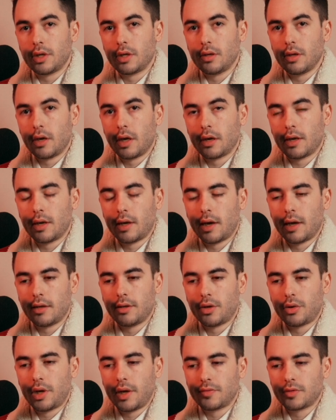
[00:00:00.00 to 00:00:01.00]
and I
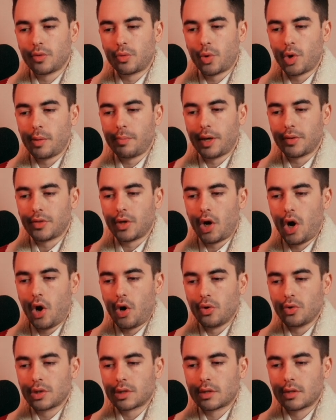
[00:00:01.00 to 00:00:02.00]
don't have to worry about the
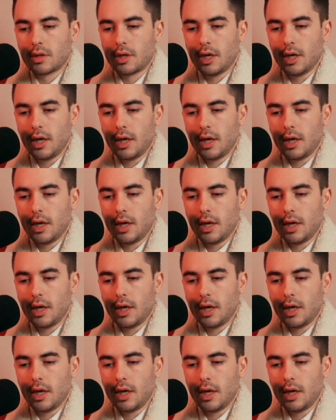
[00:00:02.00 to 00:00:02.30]
host